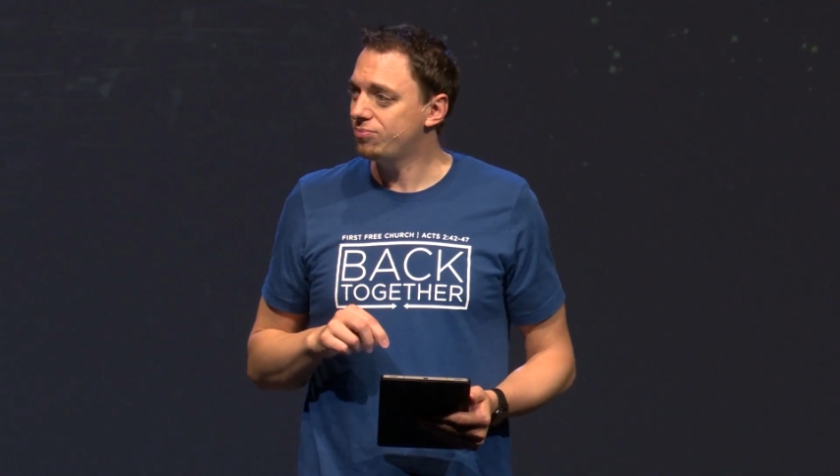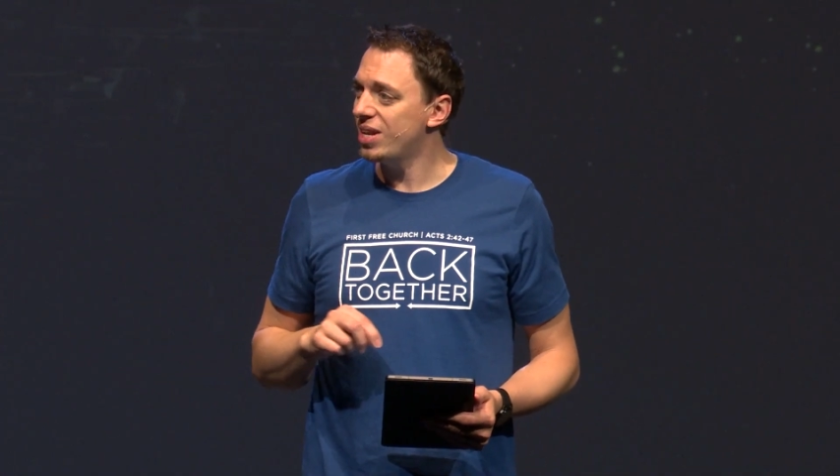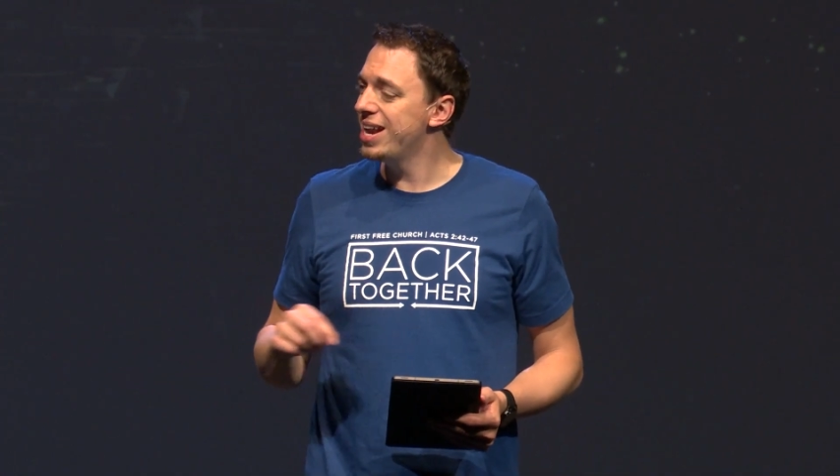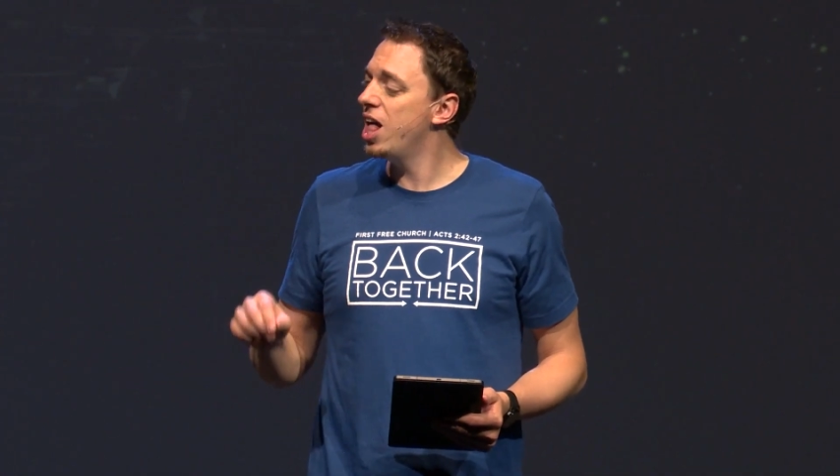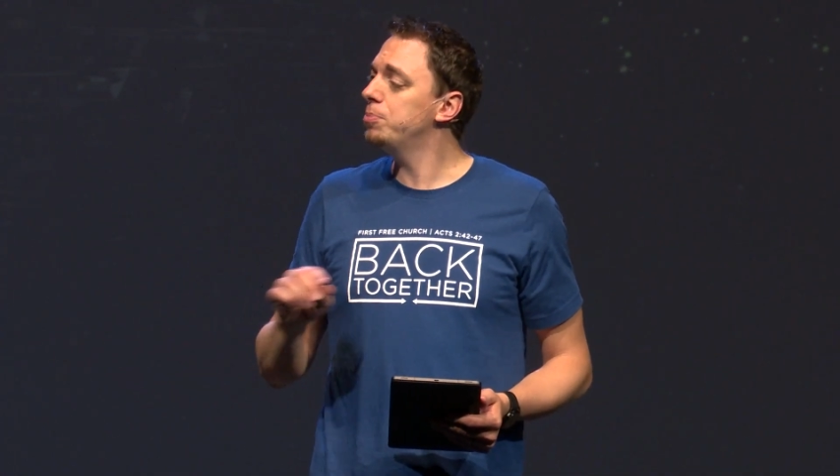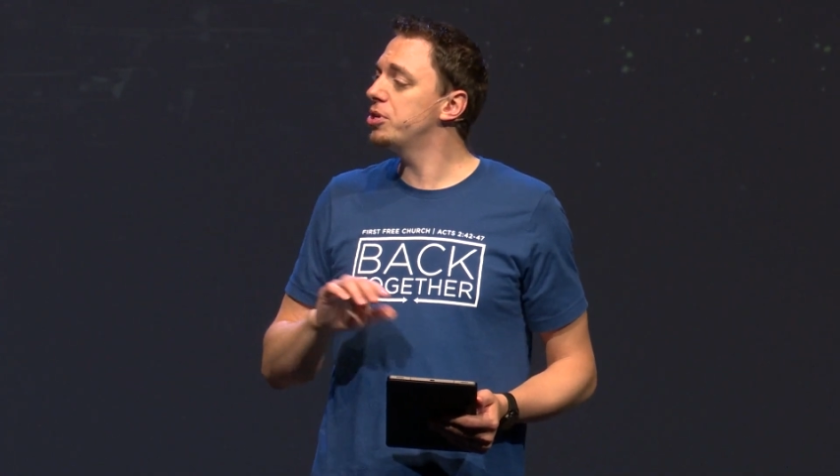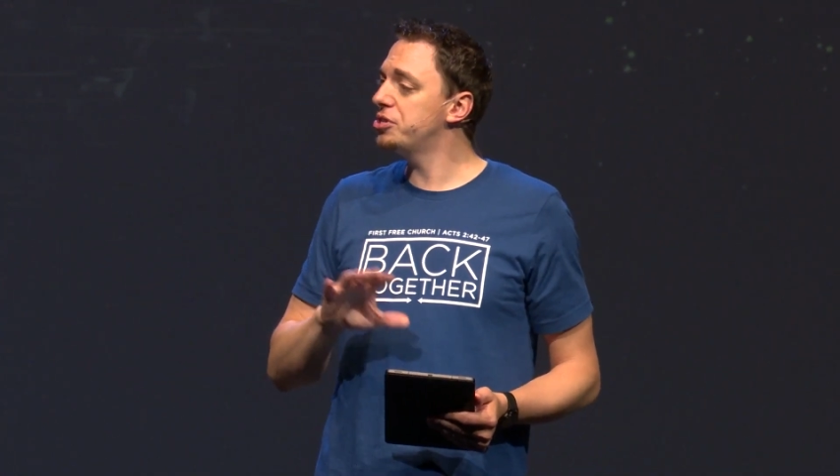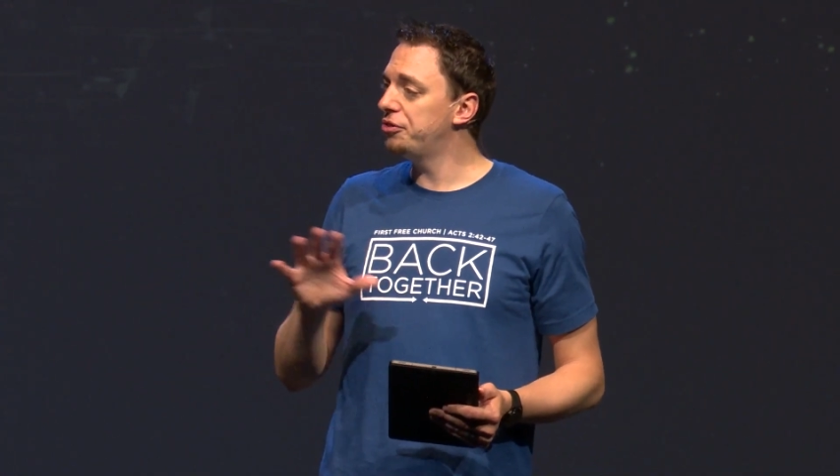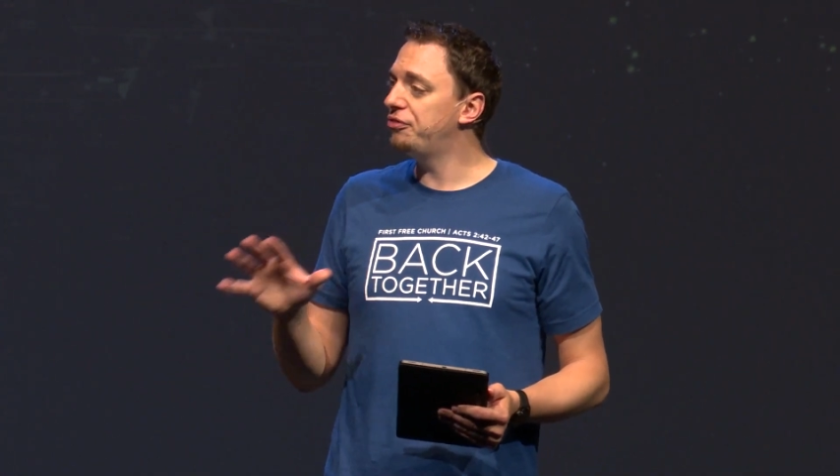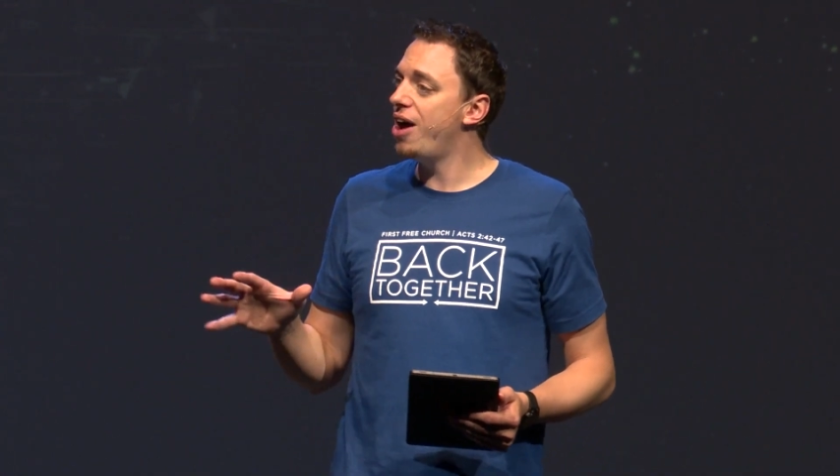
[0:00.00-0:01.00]
It helps us
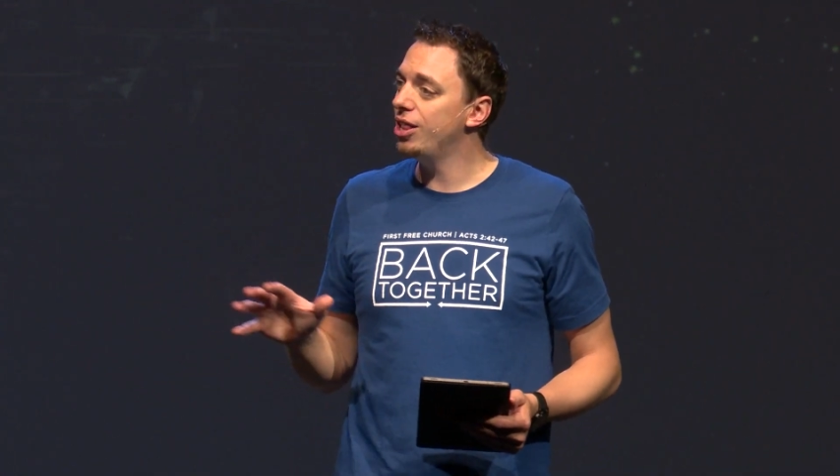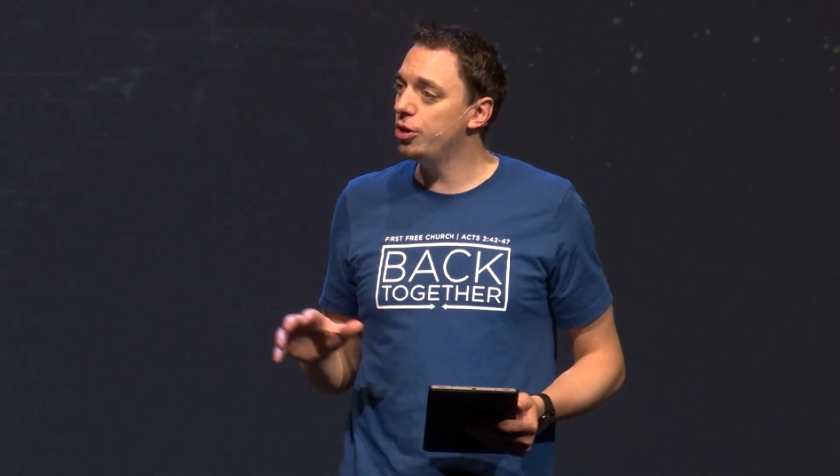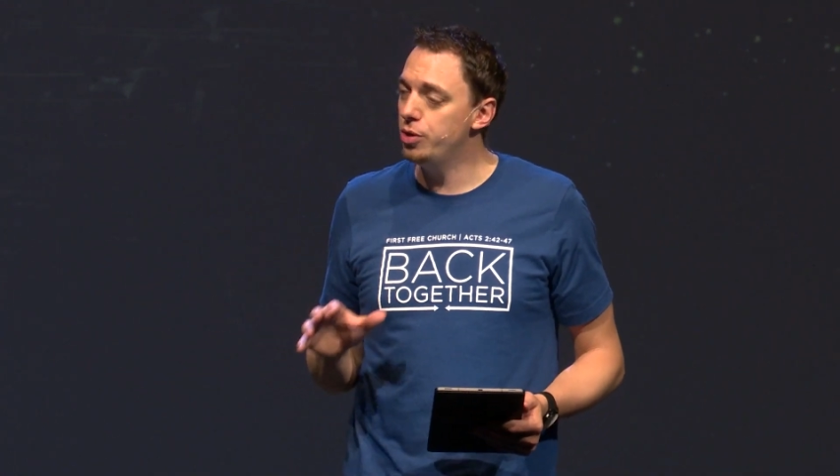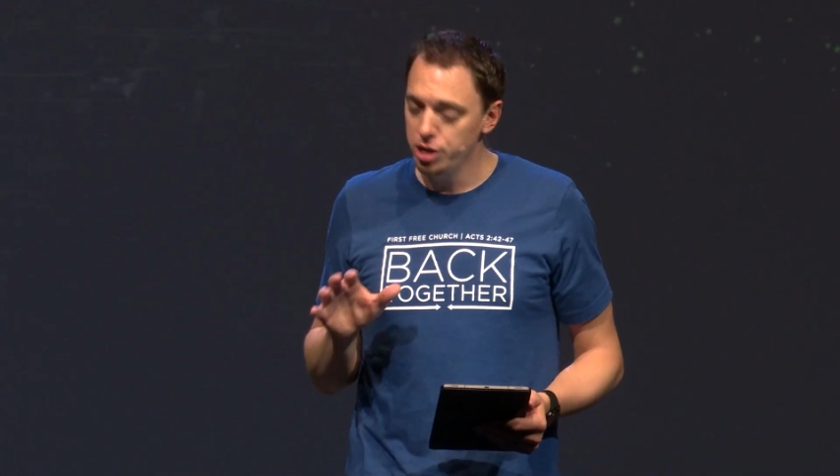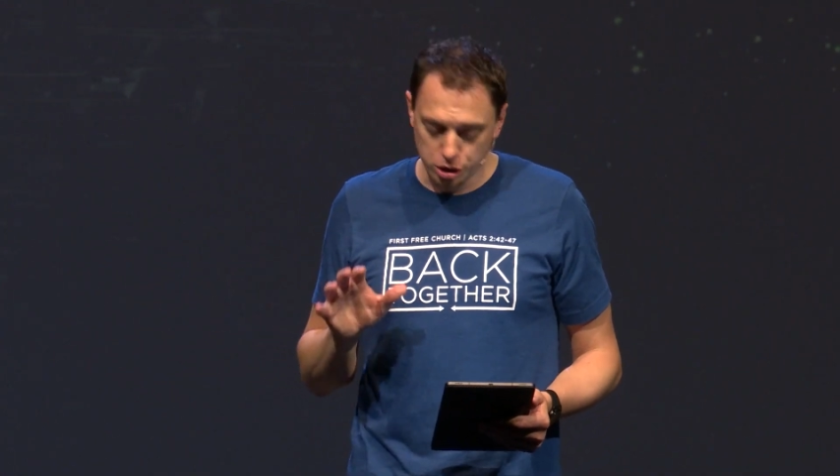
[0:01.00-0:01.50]
to follow